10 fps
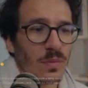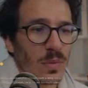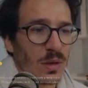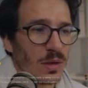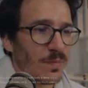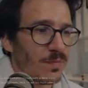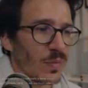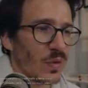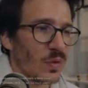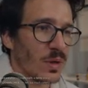Okay,
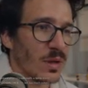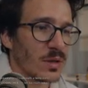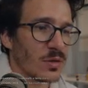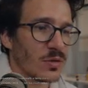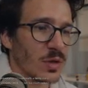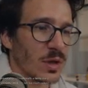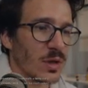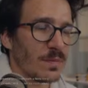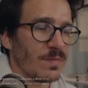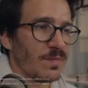so let's
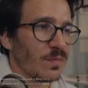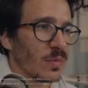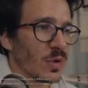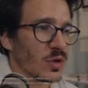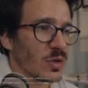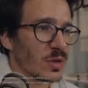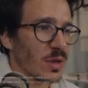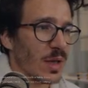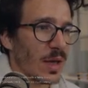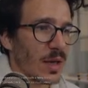try just
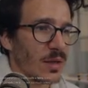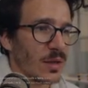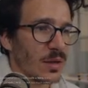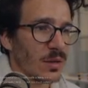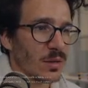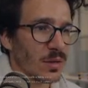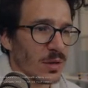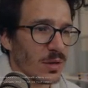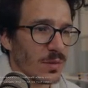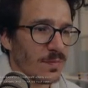adding it
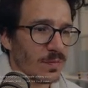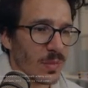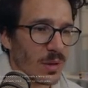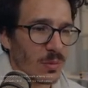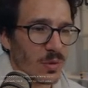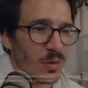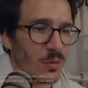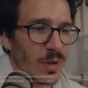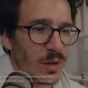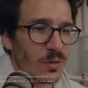here. I'm going to go
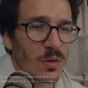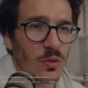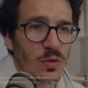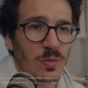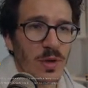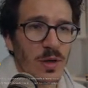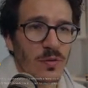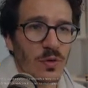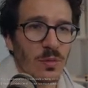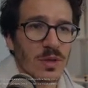back to the course
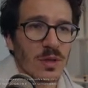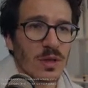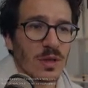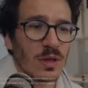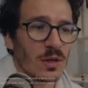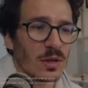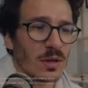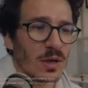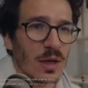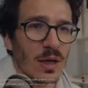platform and say yarn
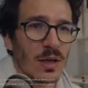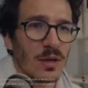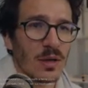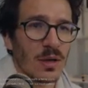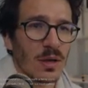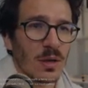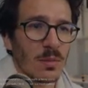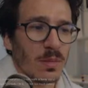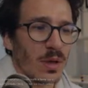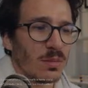add
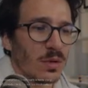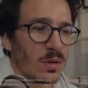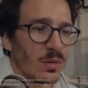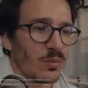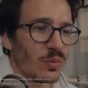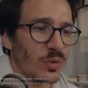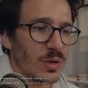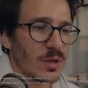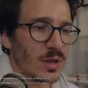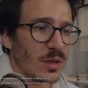babel
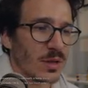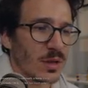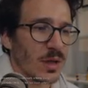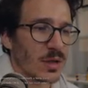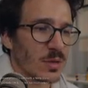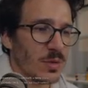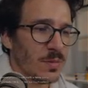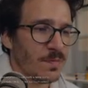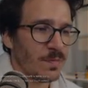preset Gatsby.